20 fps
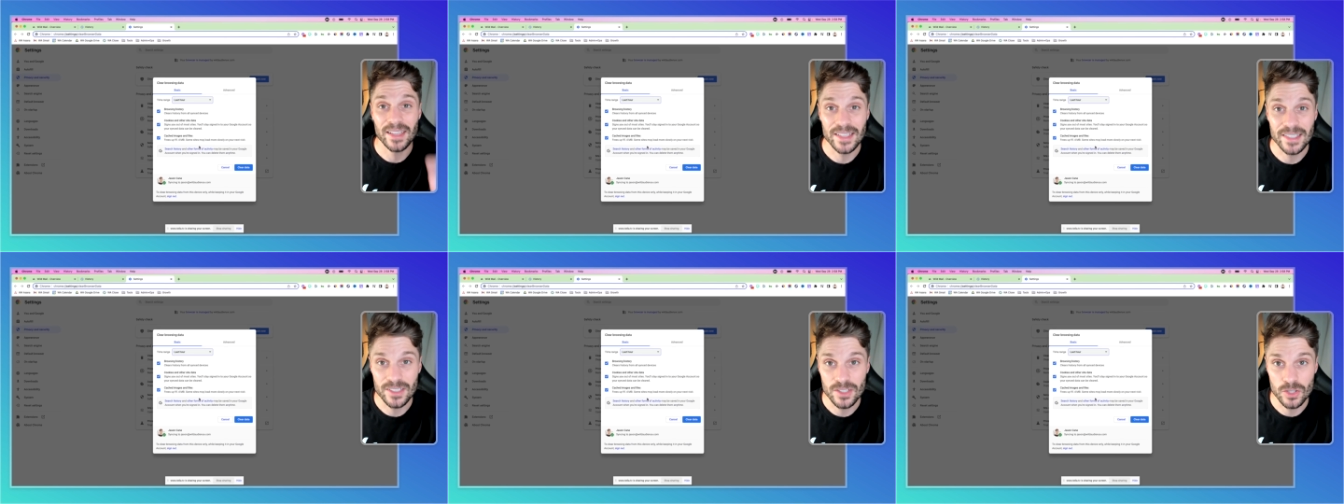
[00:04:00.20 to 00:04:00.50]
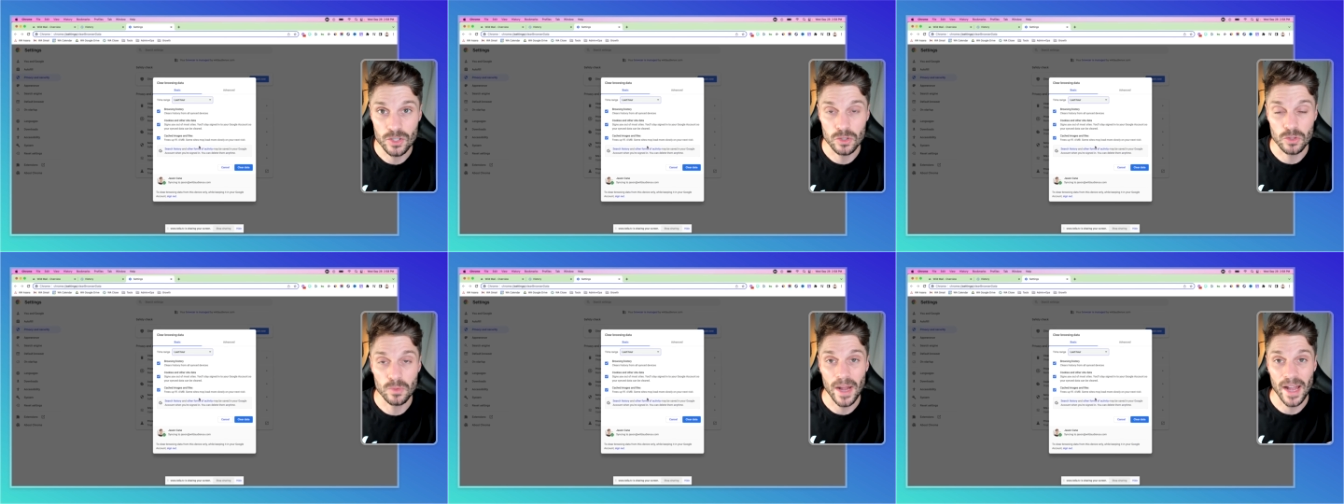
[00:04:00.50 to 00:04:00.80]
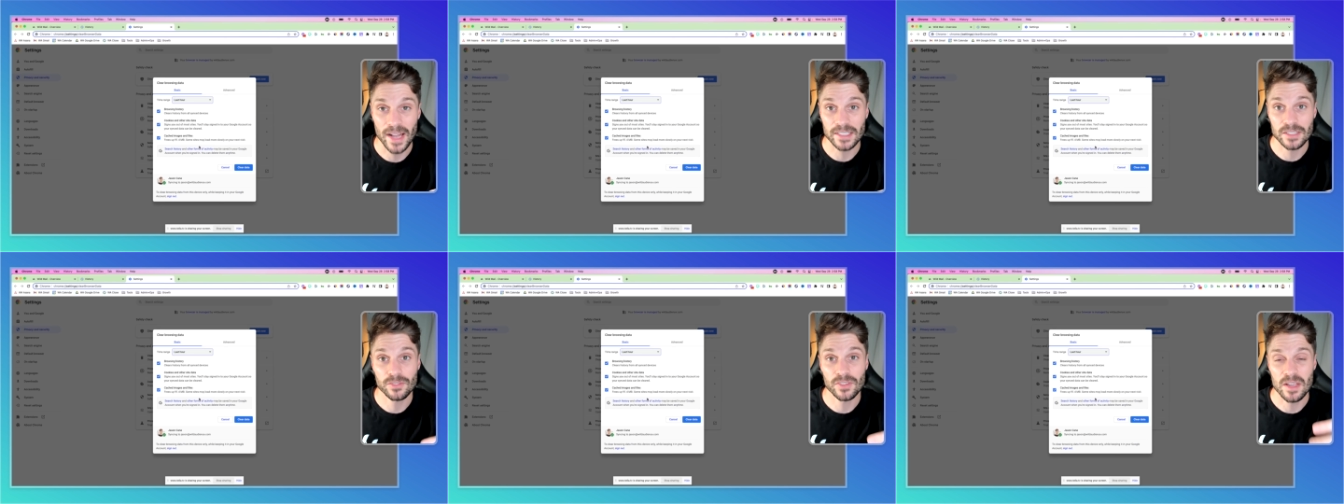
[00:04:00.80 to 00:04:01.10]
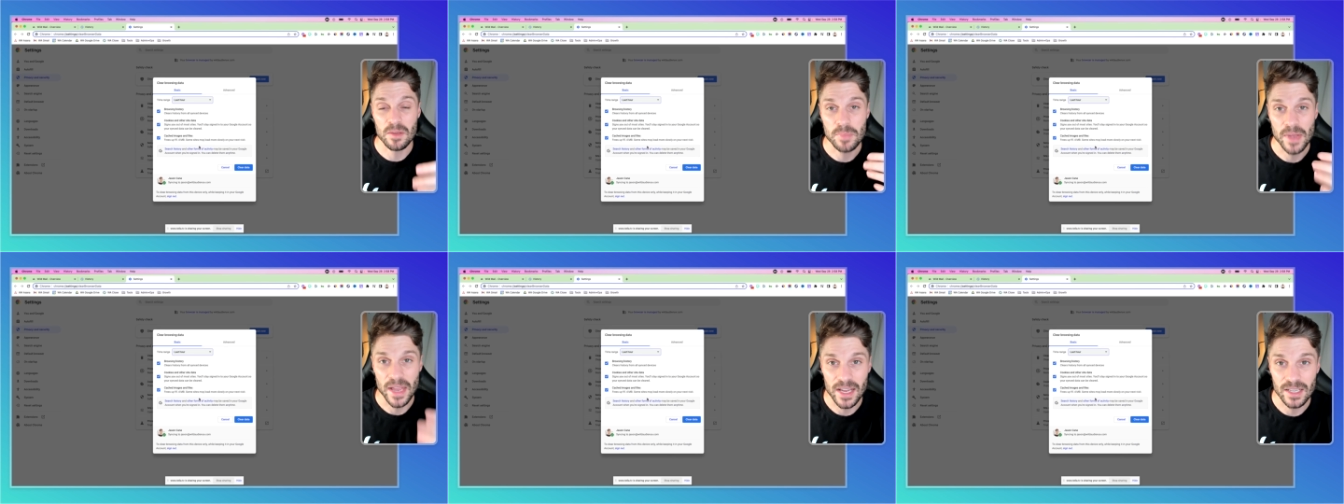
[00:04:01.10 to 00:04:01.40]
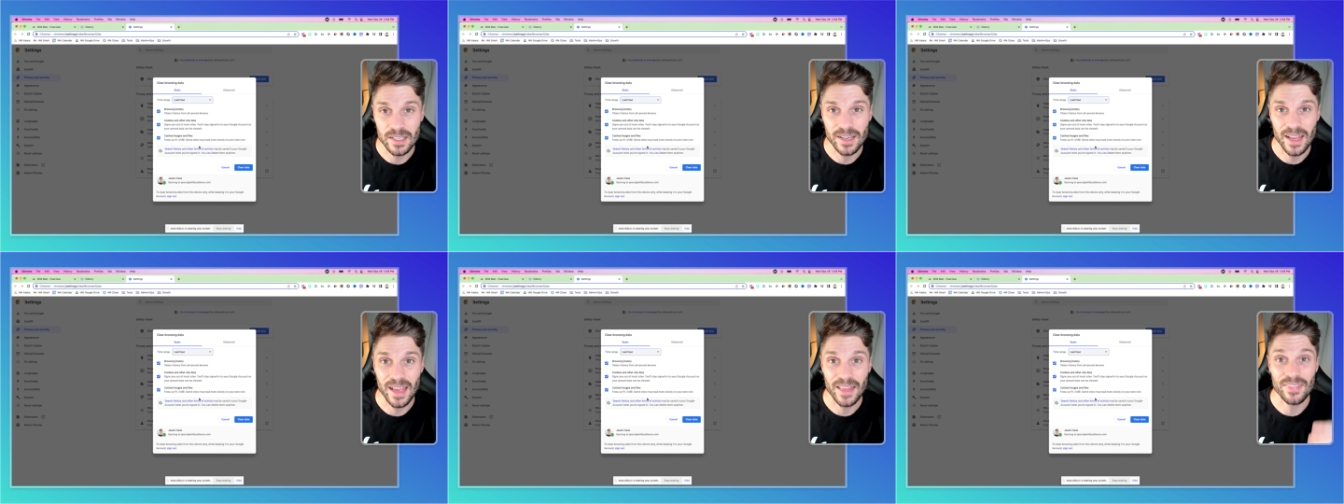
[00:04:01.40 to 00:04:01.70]
into
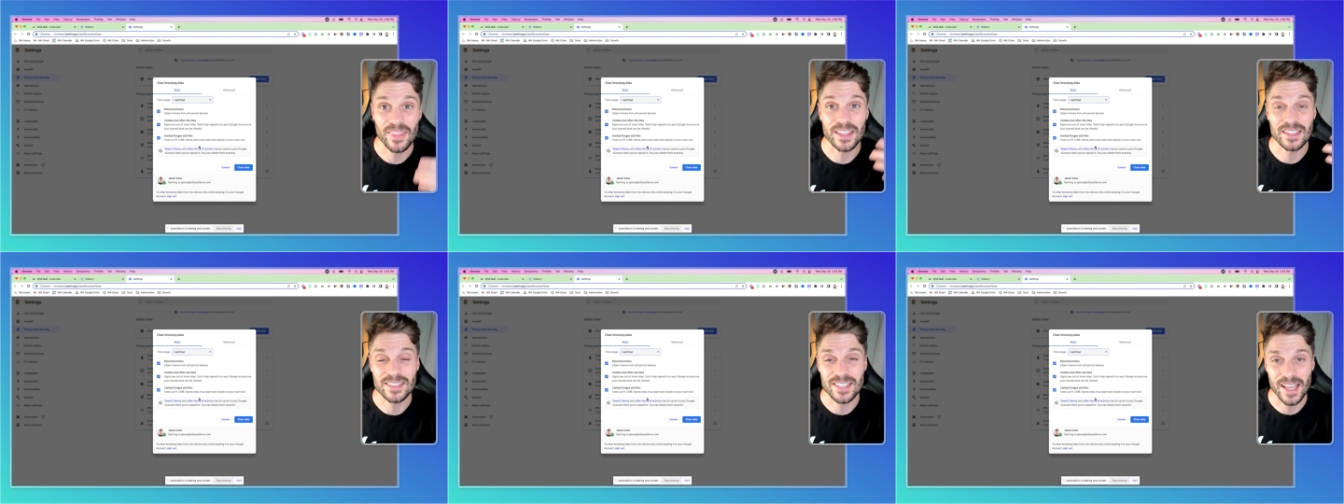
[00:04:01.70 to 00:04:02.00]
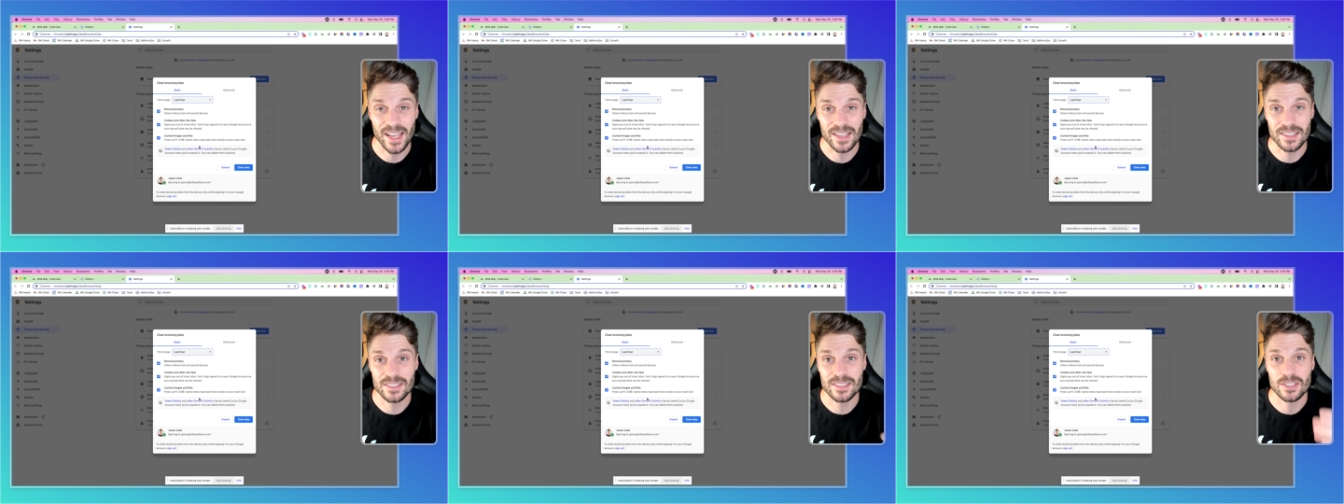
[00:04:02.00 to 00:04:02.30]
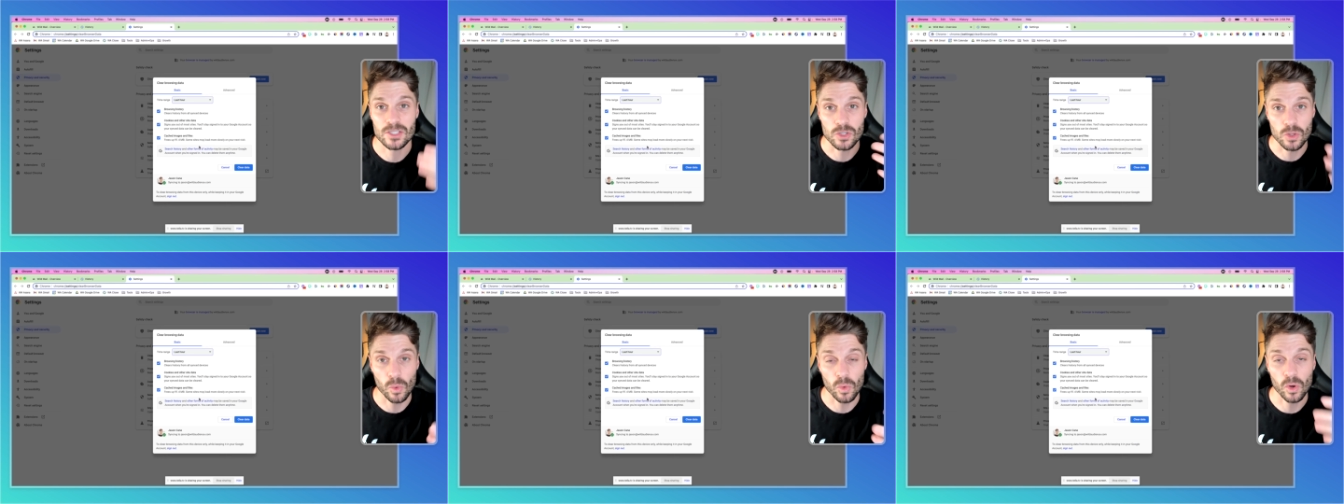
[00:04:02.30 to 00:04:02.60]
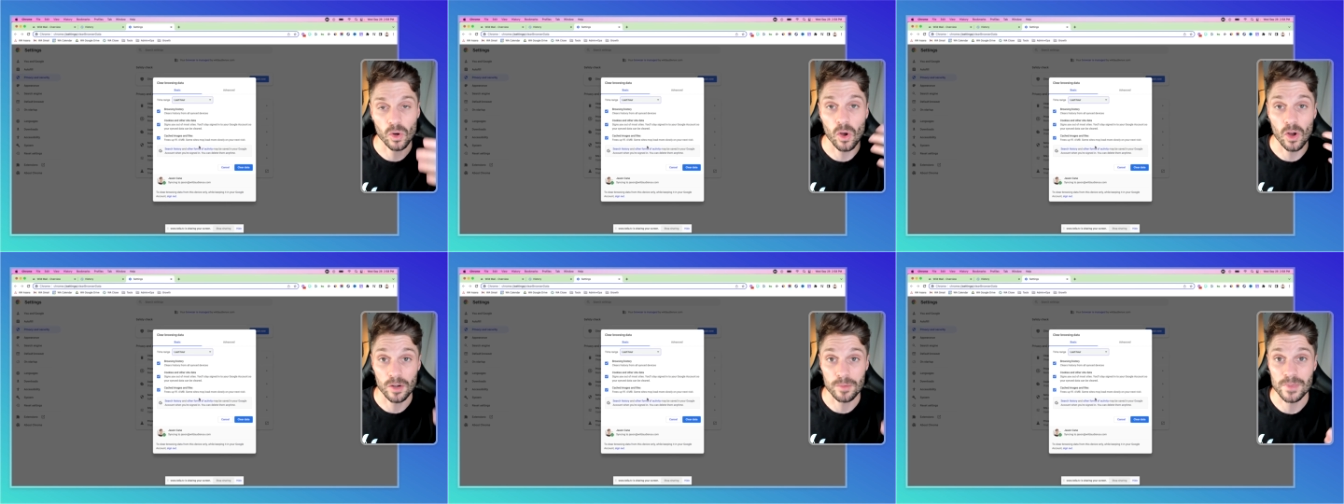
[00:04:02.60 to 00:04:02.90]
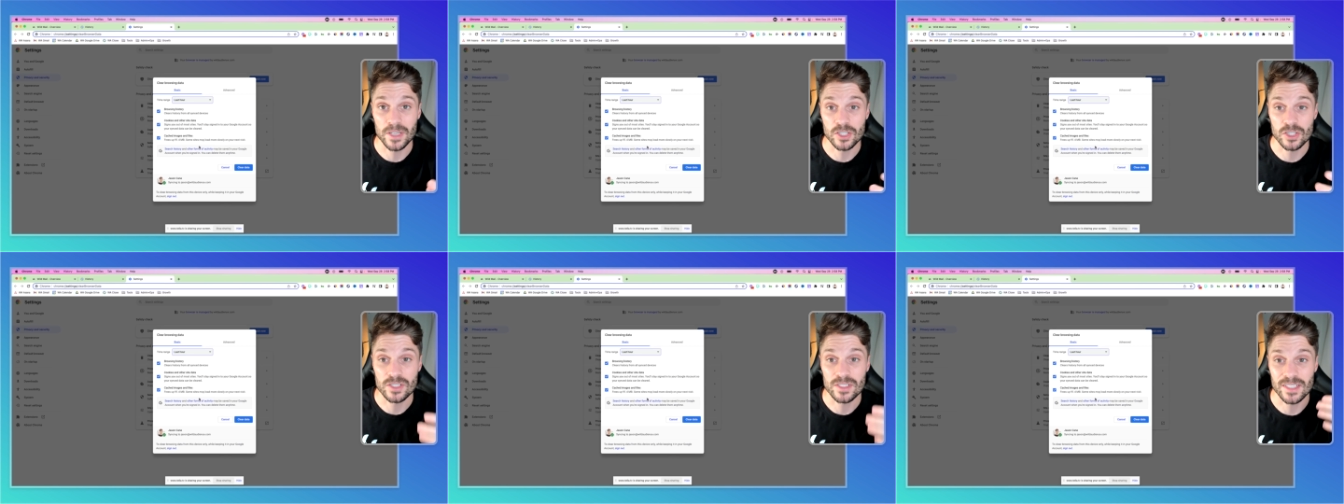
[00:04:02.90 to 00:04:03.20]
ActiveCampaign, and then test your
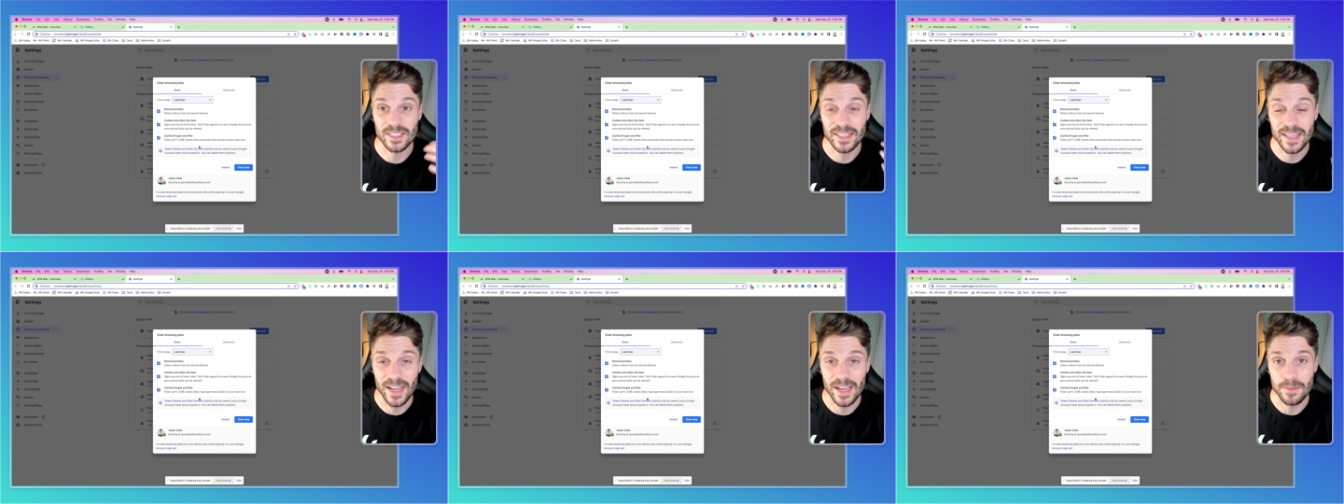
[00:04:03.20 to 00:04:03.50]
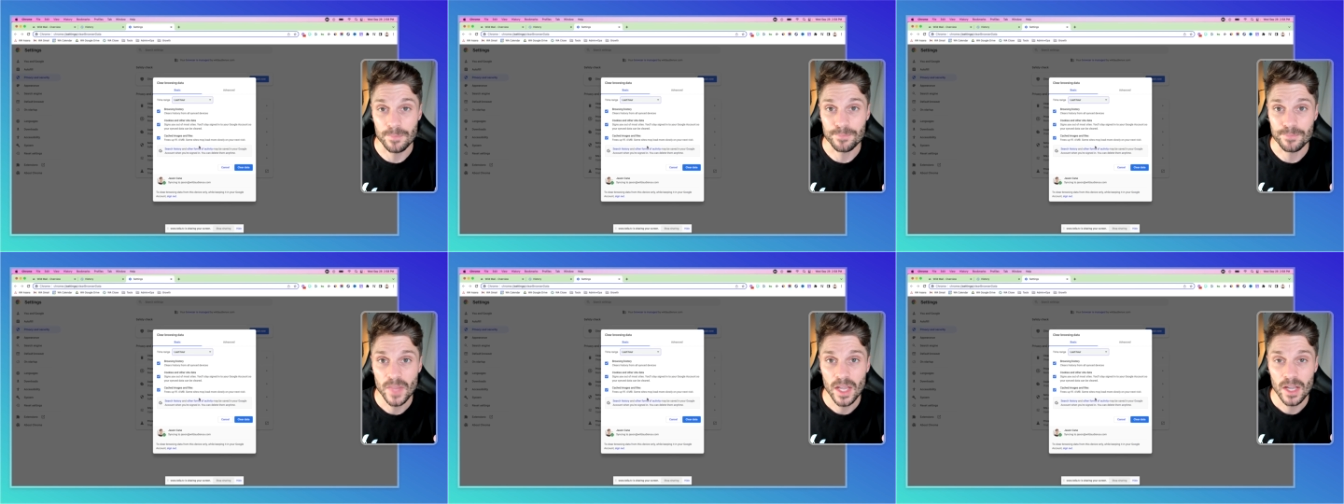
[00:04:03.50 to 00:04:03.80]
automations again.